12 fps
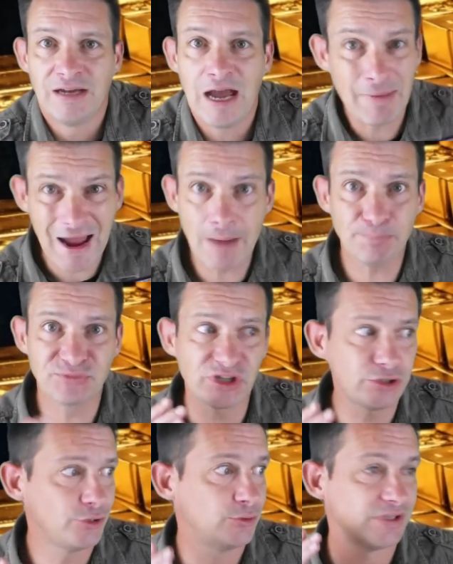I'm
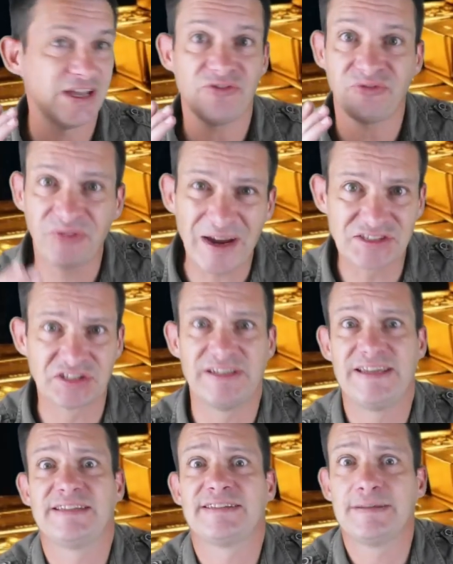absolutely
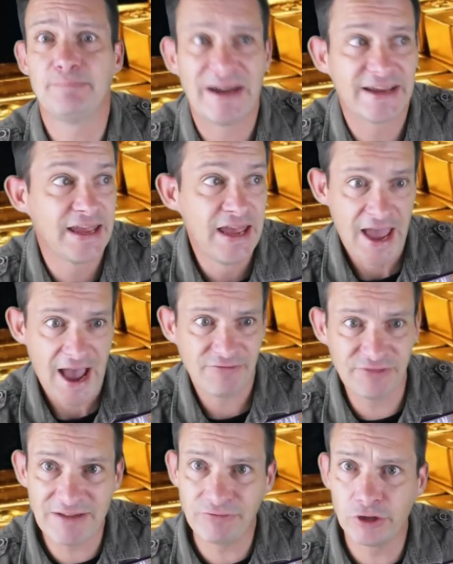fascinated by it. I've
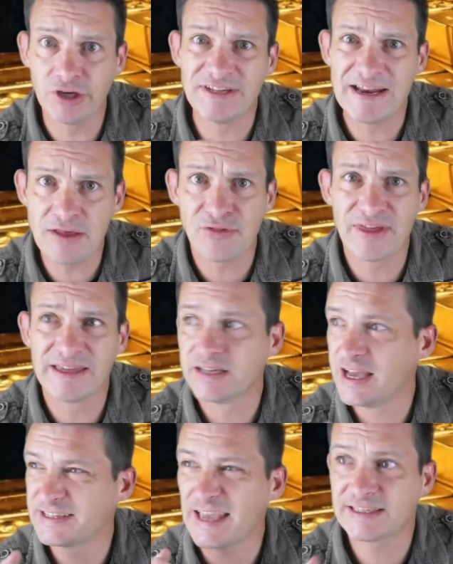never heard anything
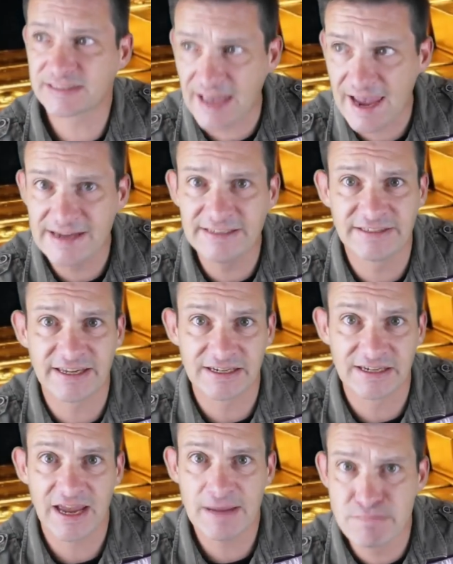as
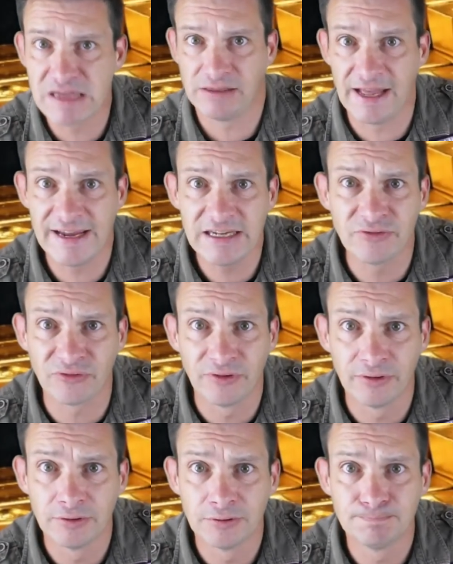exciting in my
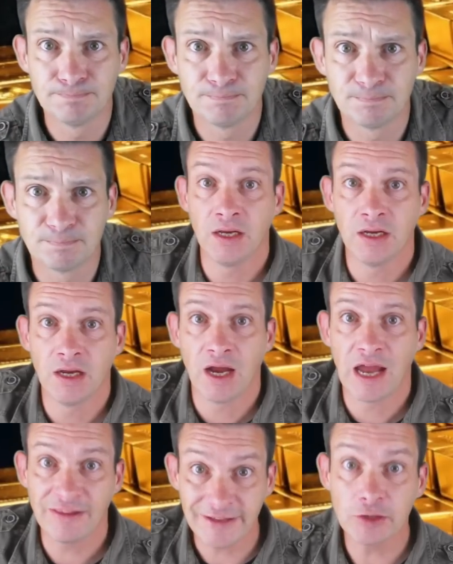life.
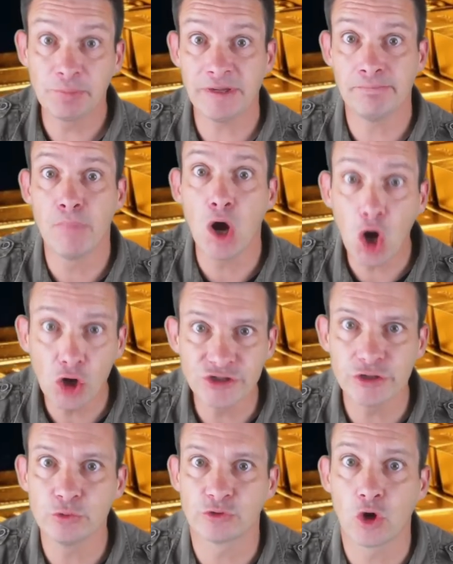A little bit more
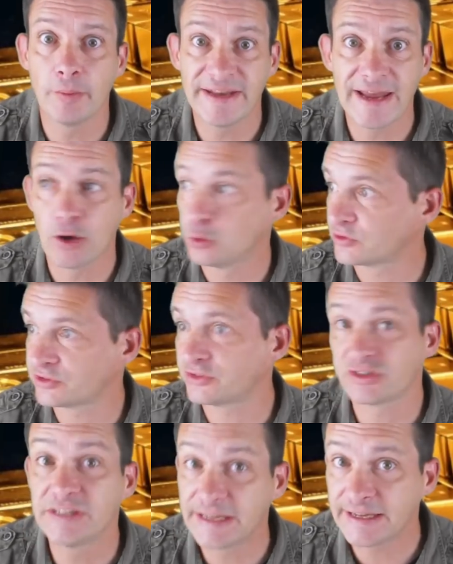news coming out
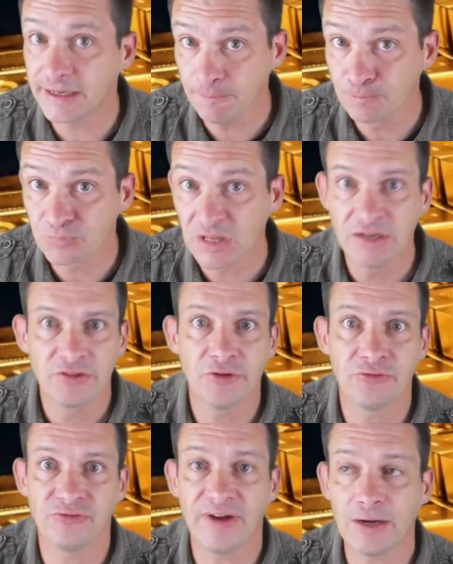today. They
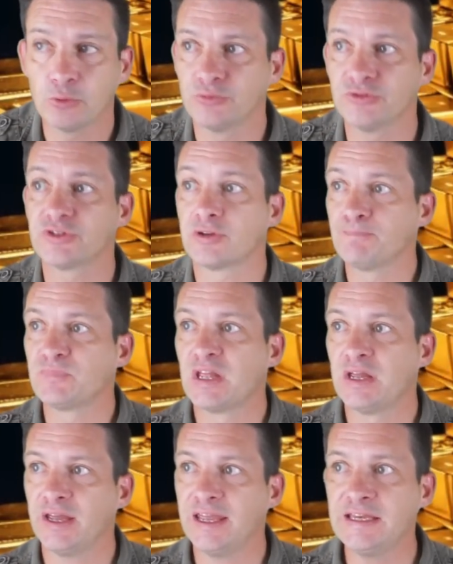found,
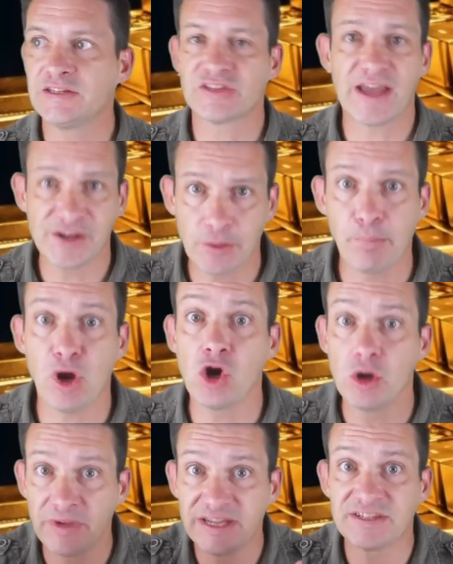inside a
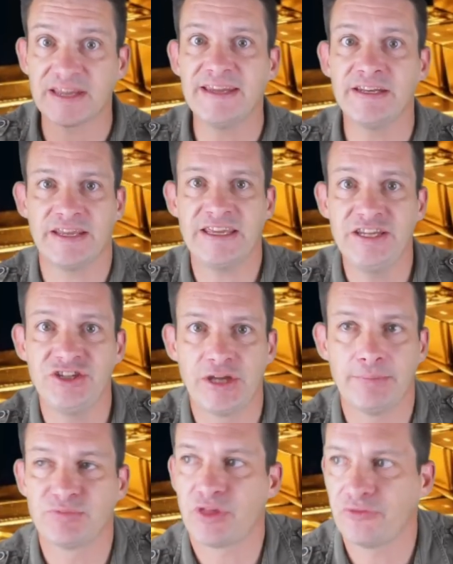pyramid in
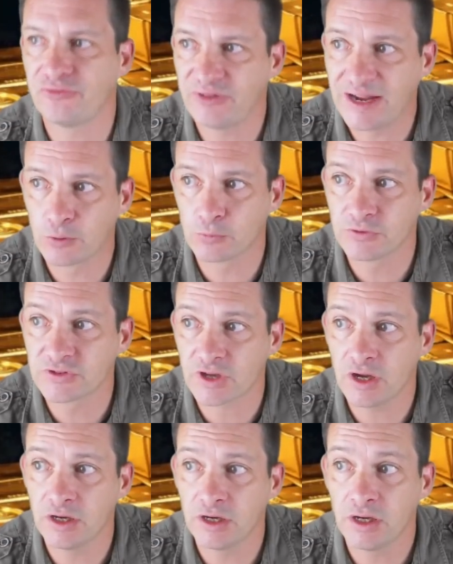Egypt, they found
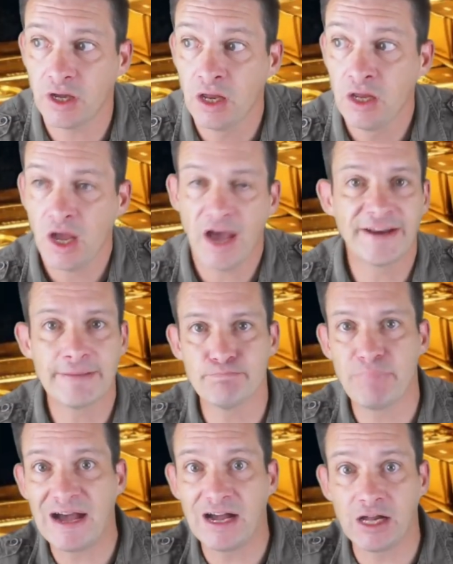an
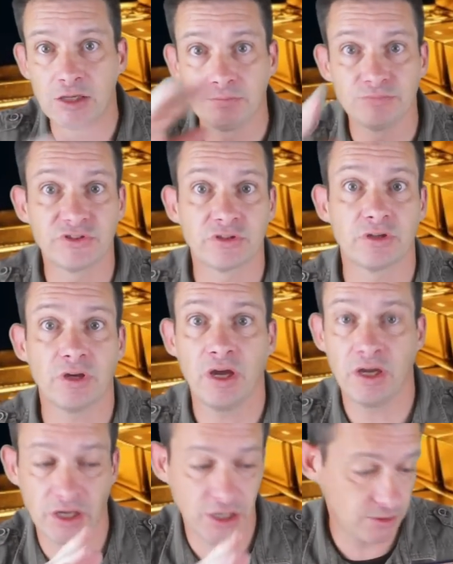embalmed
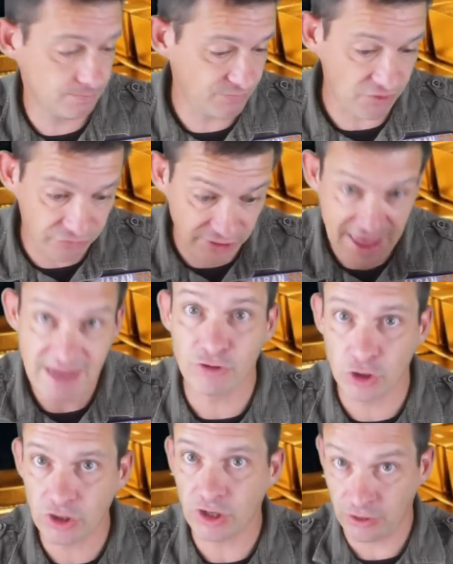pharaoh,
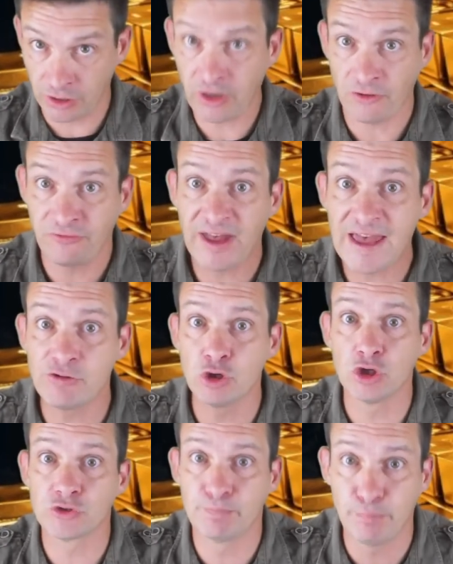a
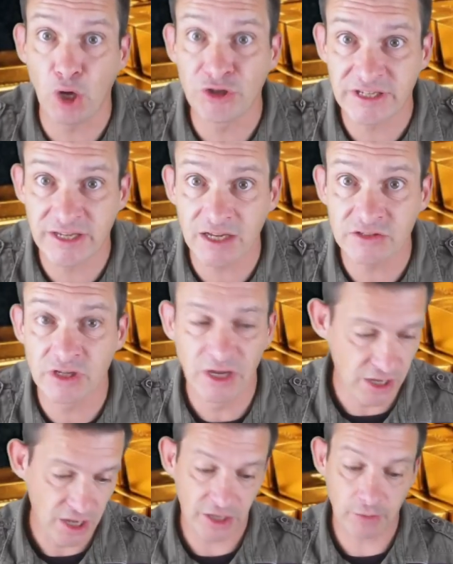pharaoh's body, yes?
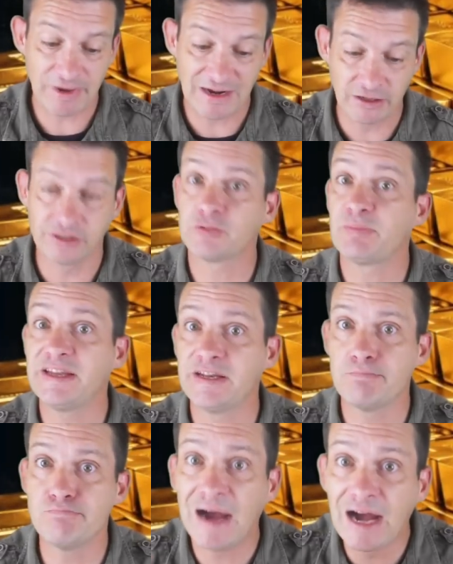And apparently it's been
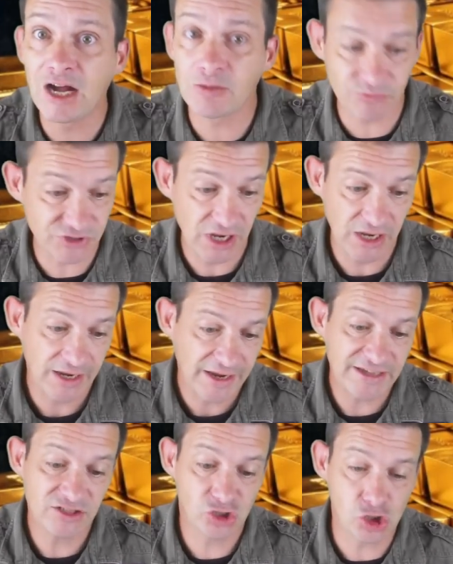embalmed
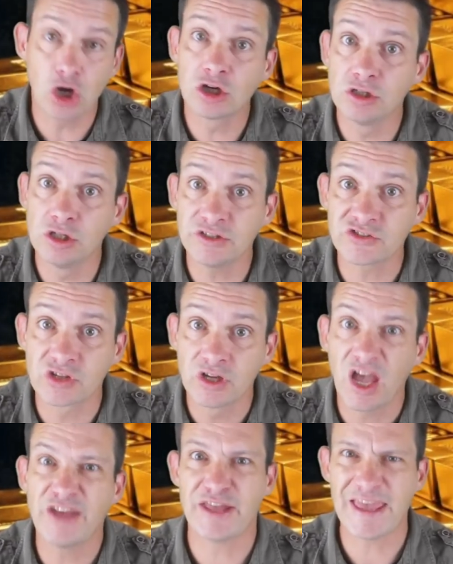in chocolate
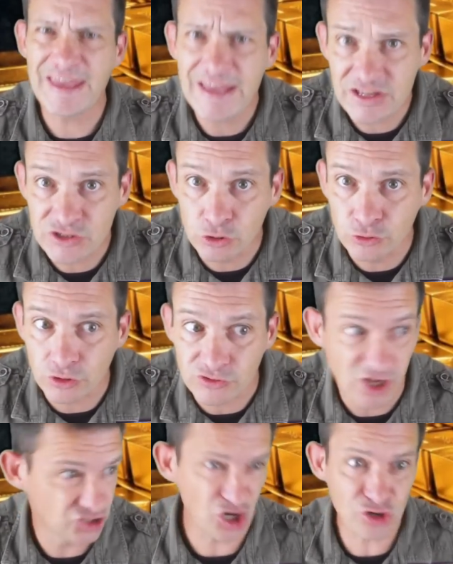and
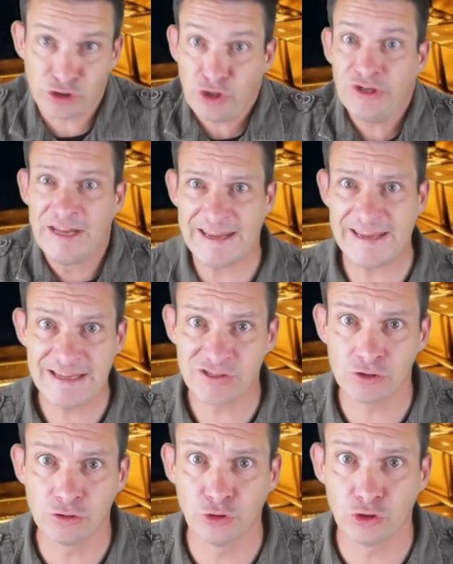hazelnuts. Chocolate and
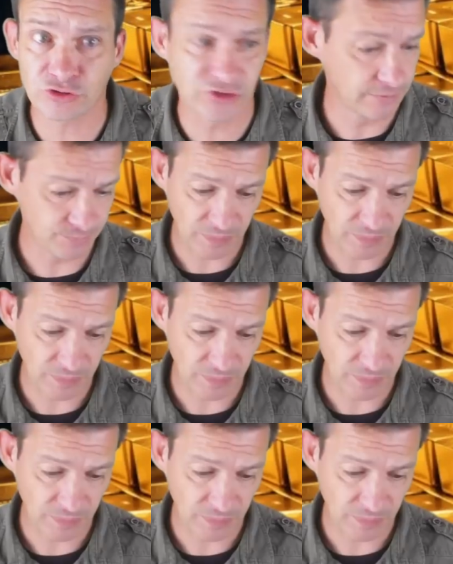hazelnuts!